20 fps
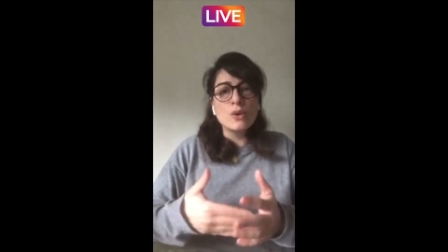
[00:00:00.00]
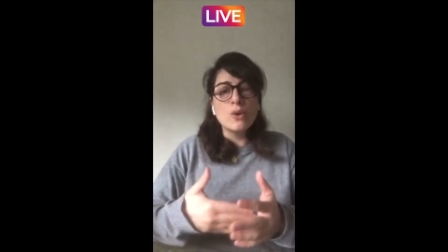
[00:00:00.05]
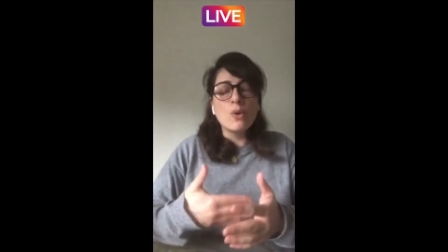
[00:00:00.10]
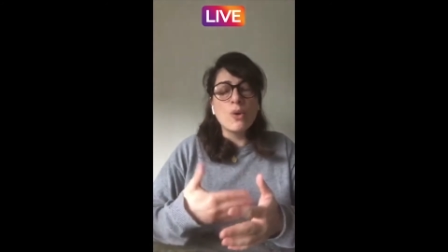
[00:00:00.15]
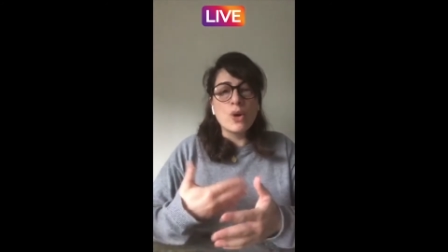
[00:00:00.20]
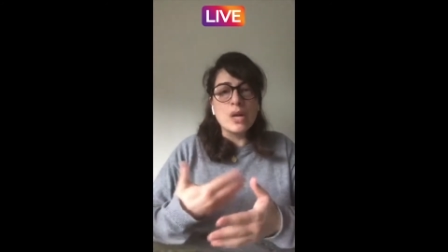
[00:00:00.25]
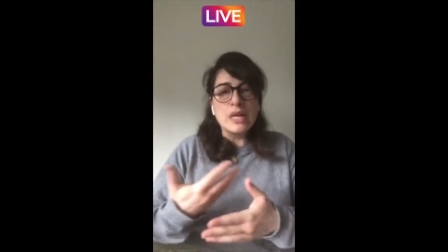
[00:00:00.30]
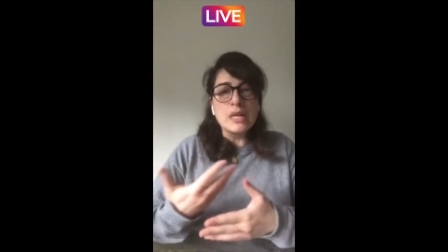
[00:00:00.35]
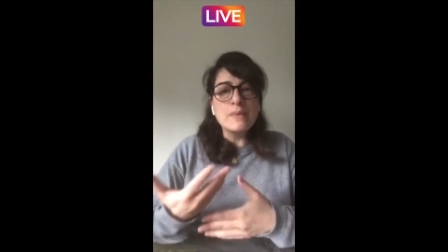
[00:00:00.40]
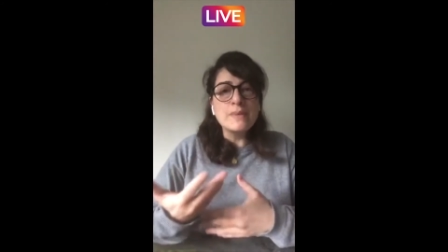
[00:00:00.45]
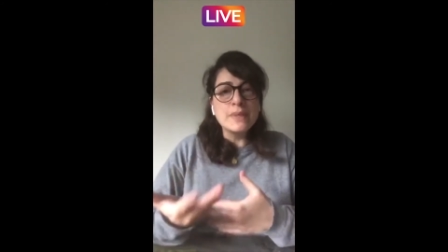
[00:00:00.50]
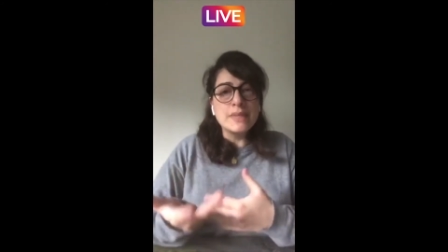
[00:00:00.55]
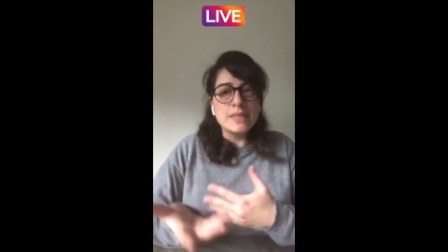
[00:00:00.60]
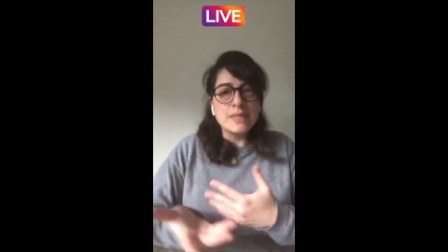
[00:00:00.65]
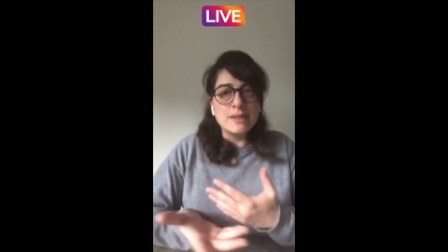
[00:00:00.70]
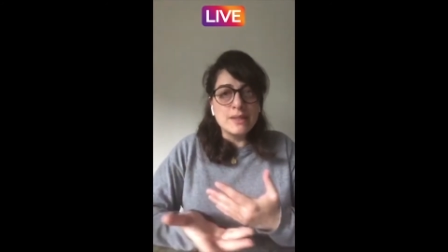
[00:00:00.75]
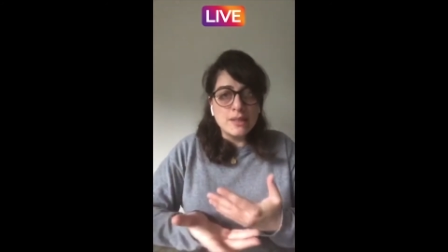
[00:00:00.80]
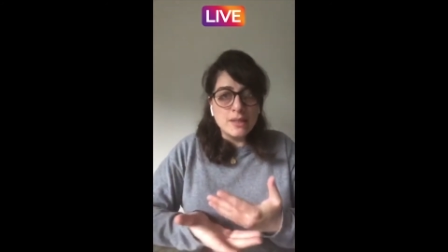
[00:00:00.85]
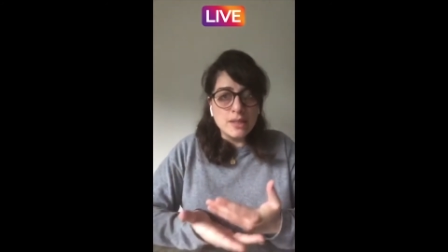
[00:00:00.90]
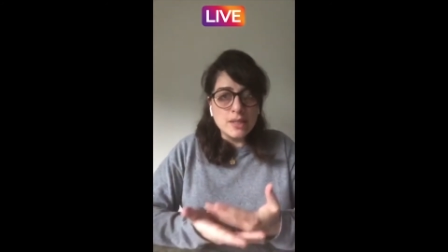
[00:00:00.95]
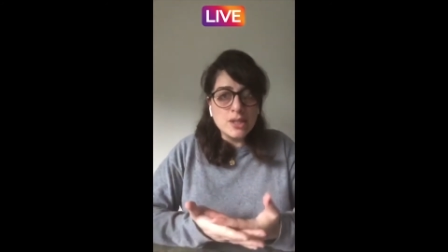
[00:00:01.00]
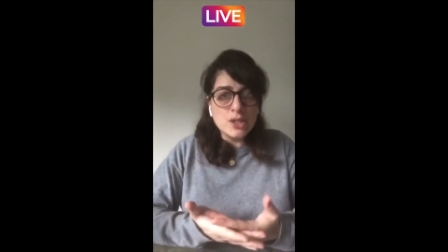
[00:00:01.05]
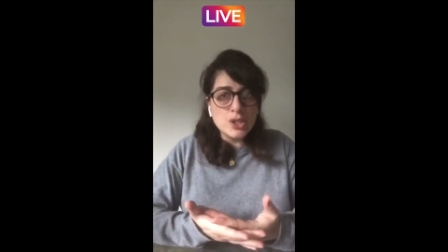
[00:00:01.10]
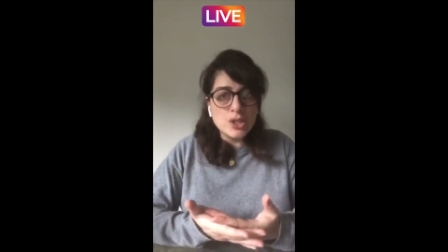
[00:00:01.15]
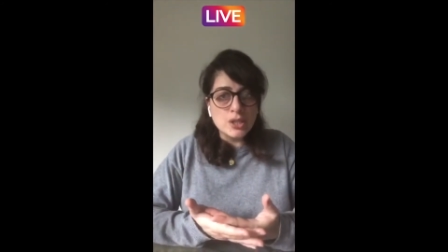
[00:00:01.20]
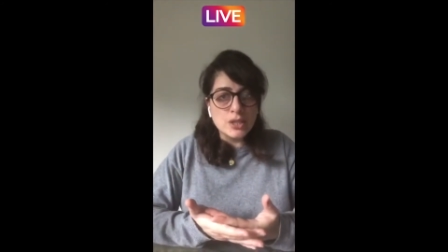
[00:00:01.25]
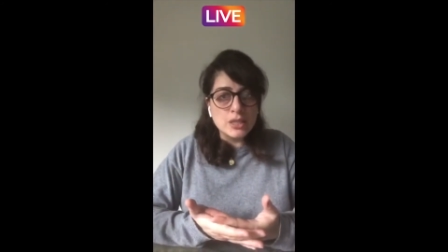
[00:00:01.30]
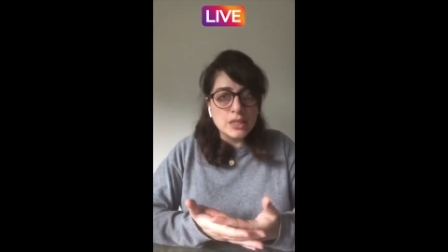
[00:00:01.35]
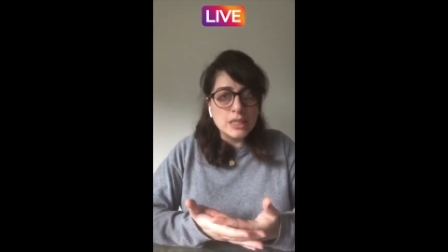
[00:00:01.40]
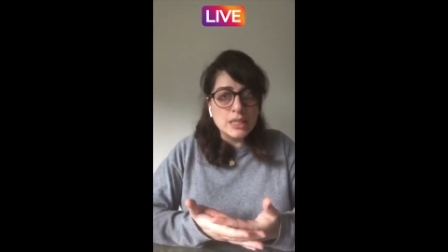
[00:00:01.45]
or limited
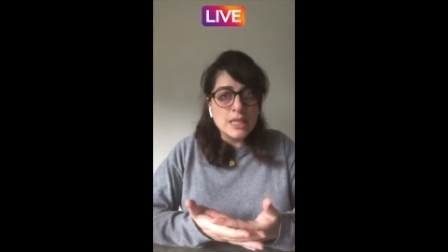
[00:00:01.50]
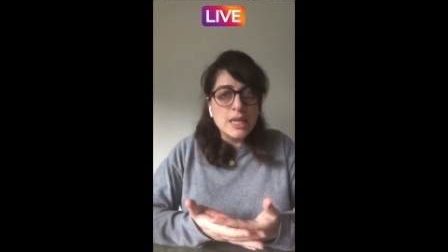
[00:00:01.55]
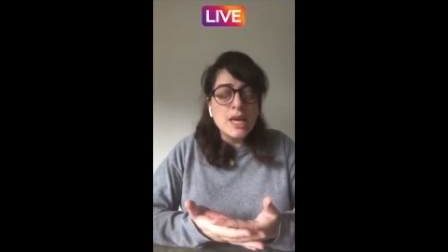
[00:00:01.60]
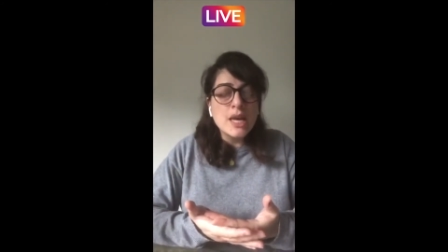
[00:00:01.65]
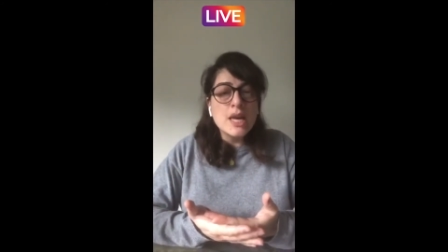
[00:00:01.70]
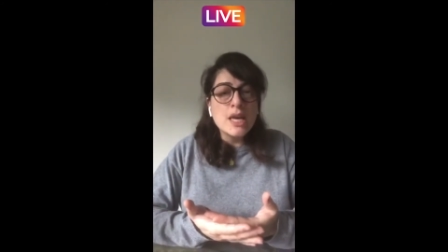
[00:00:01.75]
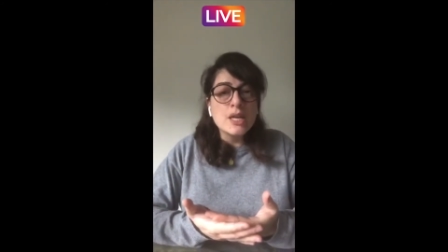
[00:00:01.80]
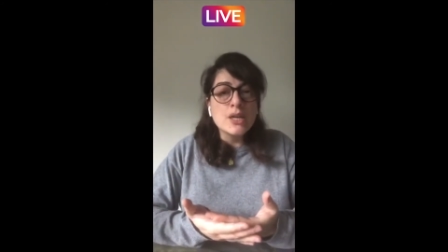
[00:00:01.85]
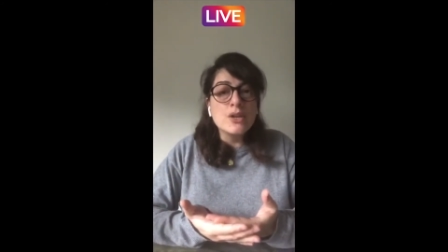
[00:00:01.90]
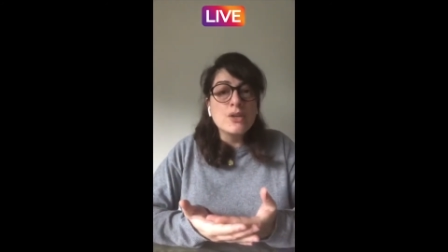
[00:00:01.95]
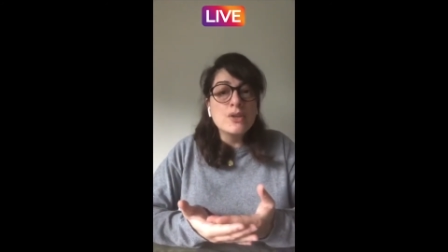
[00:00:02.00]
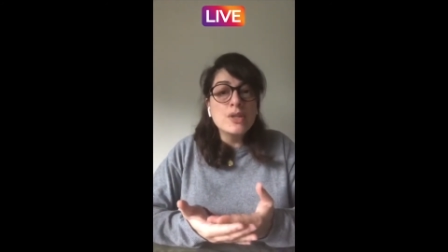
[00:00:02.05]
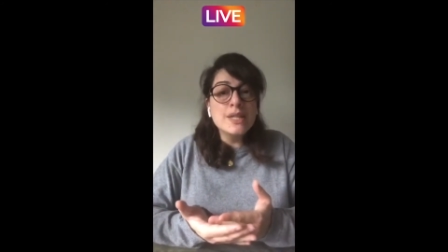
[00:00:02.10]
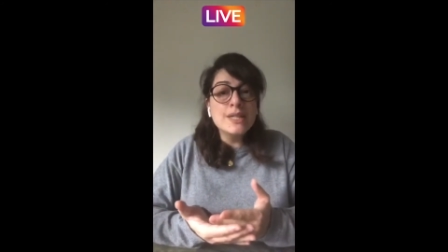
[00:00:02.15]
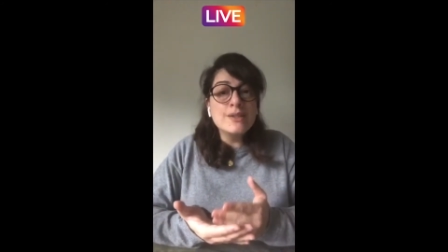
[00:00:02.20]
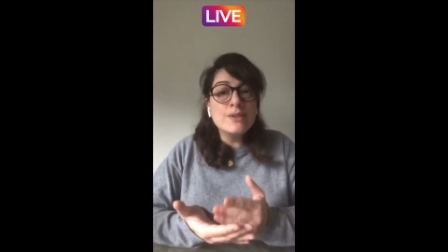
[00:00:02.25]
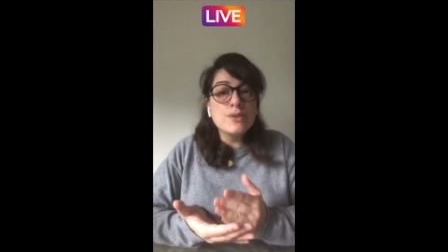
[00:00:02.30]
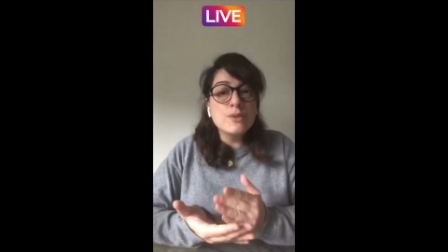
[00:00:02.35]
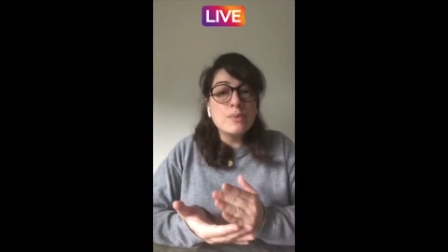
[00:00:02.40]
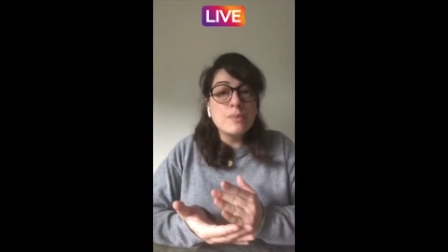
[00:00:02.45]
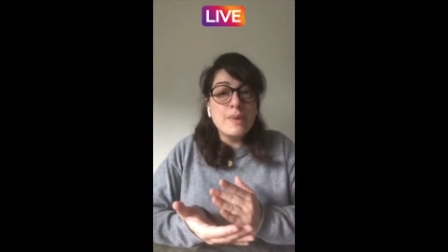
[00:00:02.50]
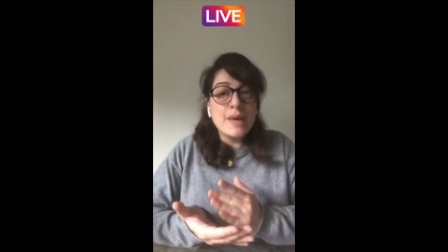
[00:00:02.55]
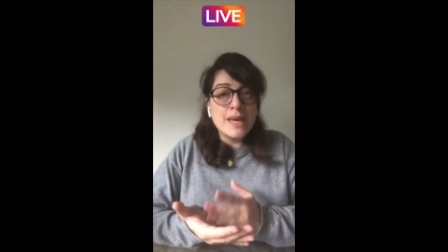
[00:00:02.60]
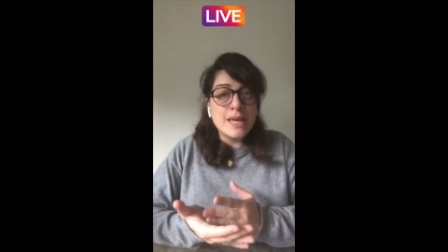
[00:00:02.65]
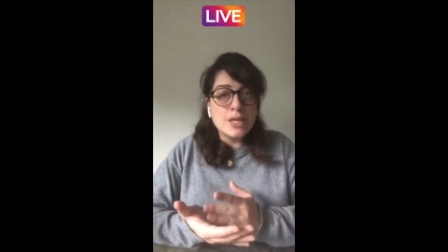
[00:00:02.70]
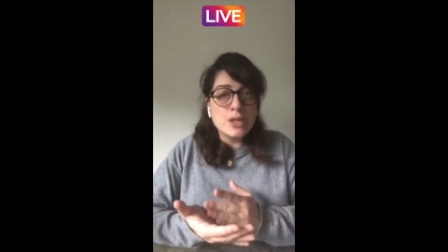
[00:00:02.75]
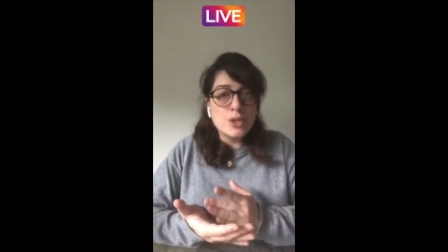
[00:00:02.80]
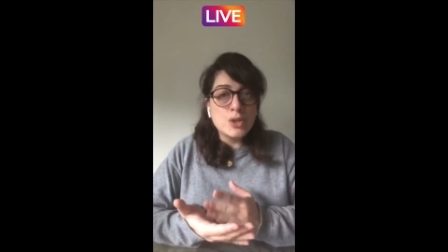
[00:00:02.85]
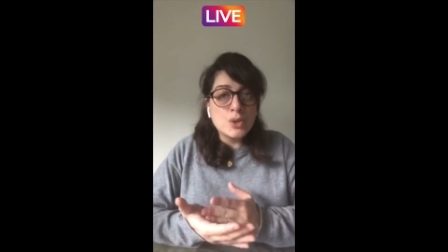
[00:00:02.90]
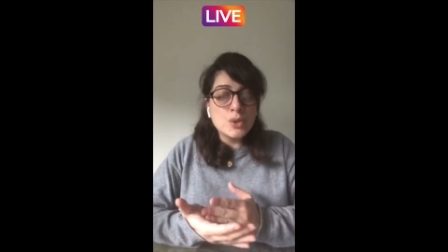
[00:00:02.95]
editions you need to make
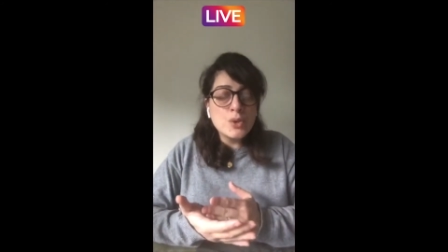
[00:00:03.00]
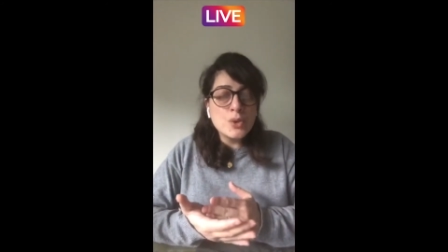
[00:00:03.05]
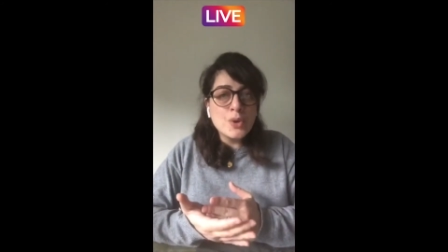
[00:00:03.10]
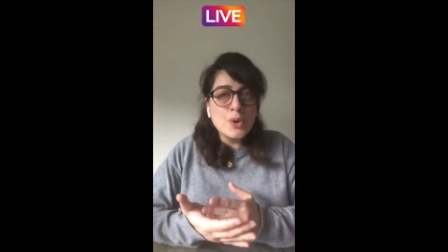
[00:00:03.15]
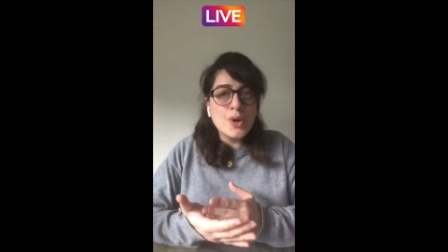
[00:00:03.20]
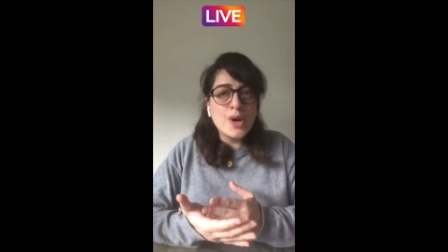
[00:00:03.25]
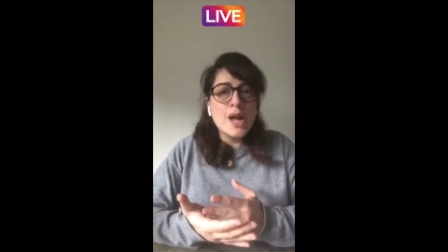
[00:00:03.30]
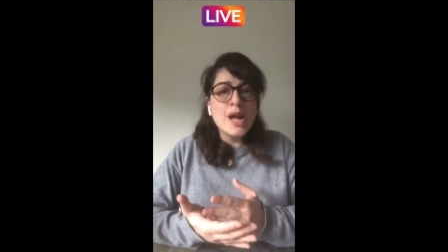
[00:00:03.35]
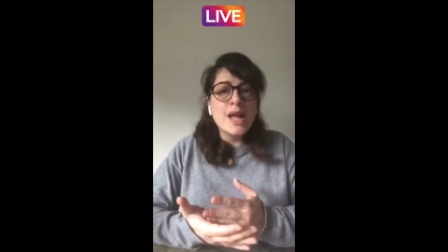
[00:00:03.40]
sure